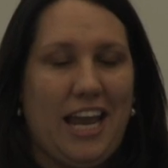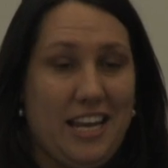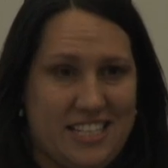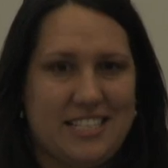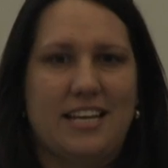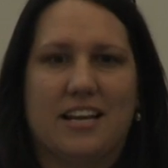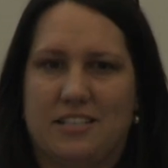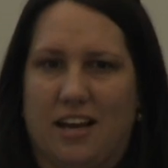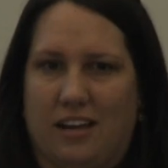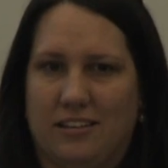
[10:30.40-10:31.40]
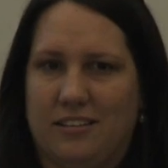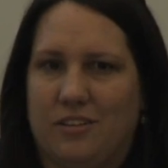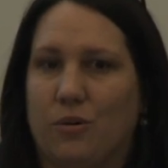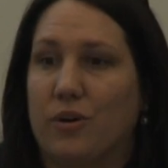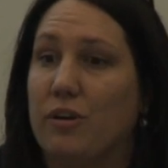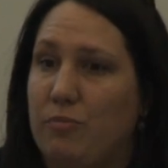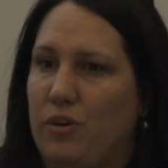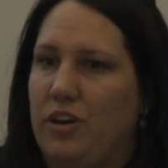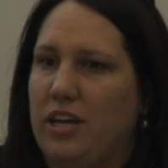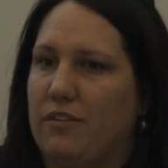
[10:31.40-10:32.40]
in a sector or a
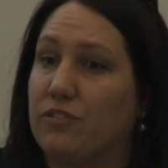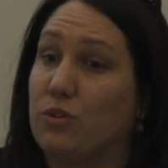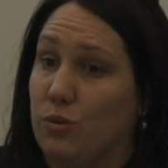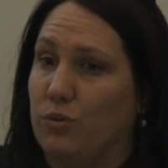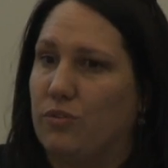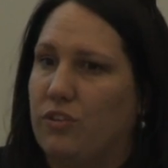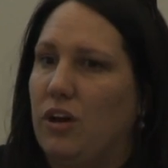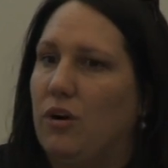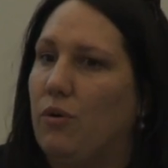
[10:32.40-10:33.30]
community of schools